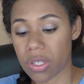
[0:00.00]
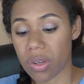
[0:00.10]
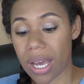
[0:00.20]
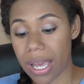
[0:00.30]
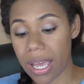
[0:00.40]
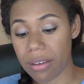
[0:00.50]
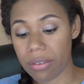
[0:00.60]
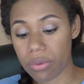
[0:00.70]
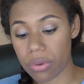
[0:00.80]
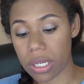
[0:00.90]
So I
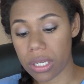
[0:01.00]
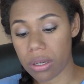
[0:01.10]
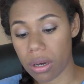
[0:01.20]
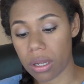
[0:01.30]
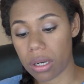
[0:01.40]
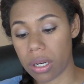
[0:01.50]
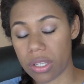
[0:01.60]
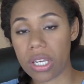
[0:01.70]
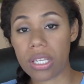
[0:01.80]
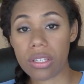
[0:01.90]
haven't really gotten a
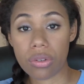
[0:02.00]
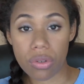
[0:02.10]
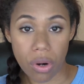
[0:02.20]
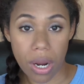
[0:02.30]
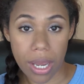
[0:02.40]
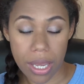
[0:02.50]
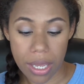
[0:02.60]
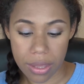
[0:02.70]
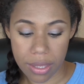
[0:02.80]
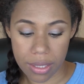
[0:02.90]
chance to try
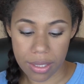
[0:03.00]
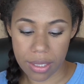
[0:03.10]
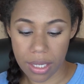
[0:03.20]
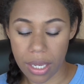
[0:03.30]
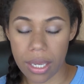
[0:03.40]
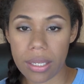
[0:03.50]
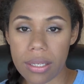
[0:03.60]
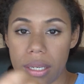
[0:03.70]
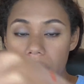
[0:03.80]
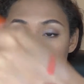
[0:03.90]
this yet.